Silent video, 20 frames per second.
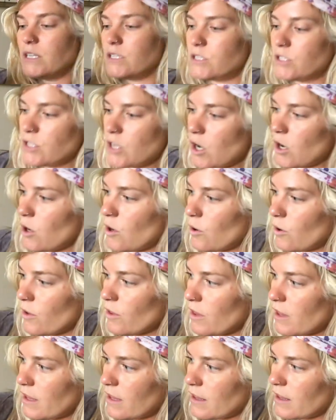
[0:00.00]
So
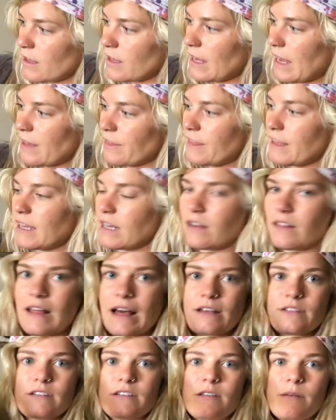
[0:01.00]
I think it
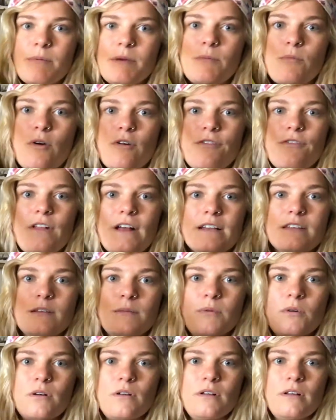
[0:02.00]
allows it to be more
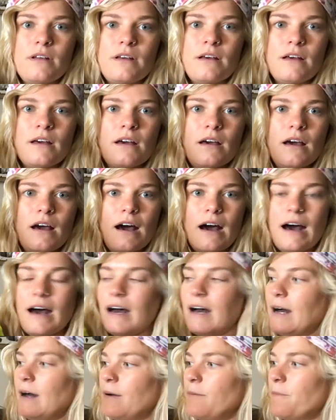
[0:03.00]
flexible,
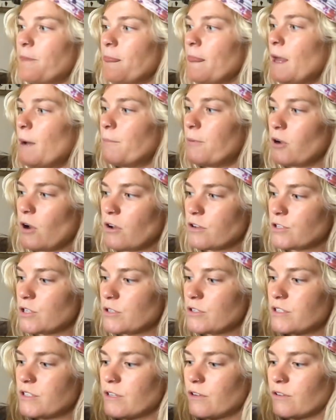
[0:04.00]
but also
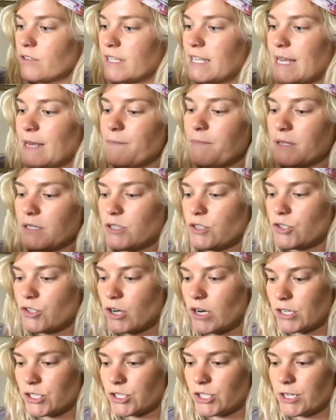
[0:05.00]
still to keep its
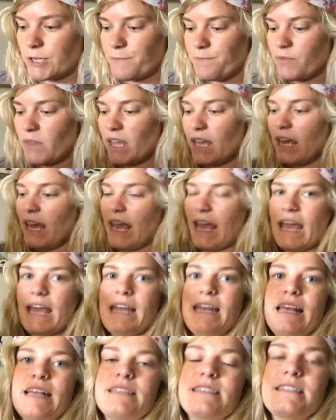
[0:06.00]
structure.
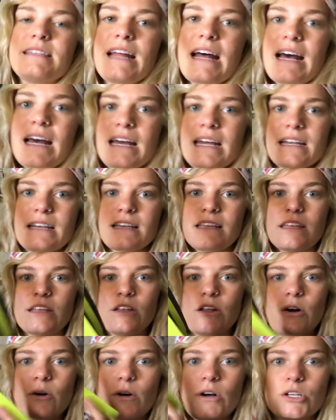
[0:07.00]
And it's not,
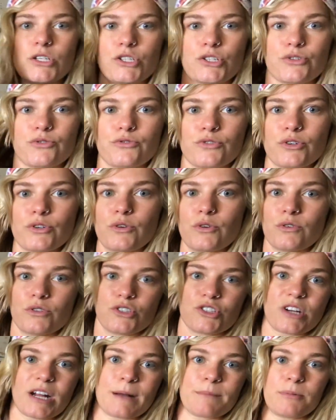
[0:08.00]
a true
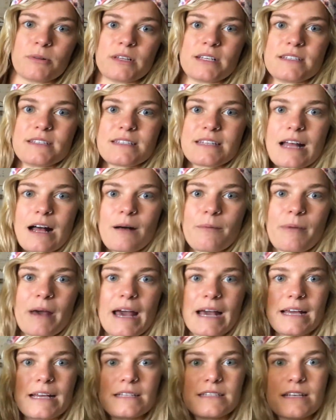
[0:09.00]
trampoline style
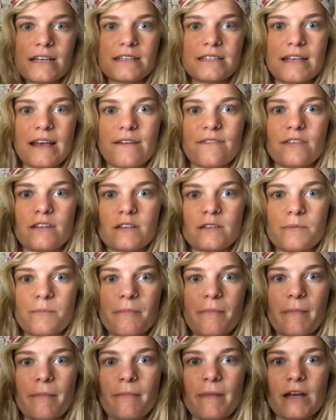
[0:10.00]
back. It does have this
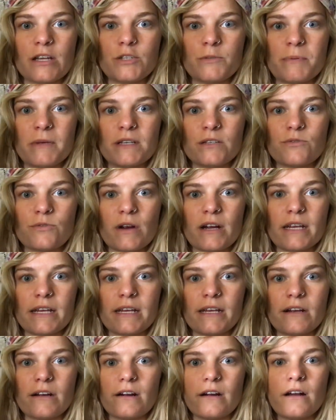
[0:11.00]
mesh piece right
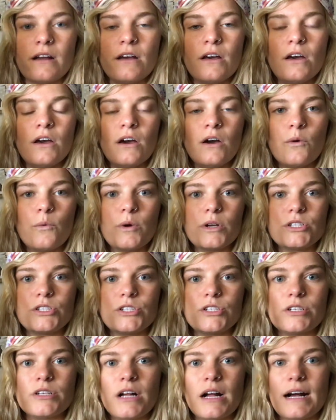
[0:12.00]
here,
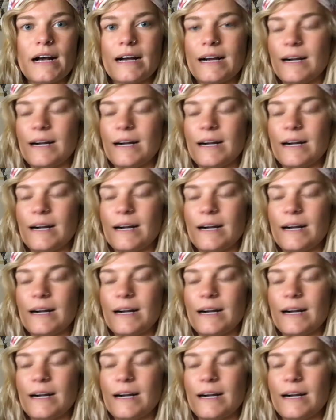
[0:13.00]
which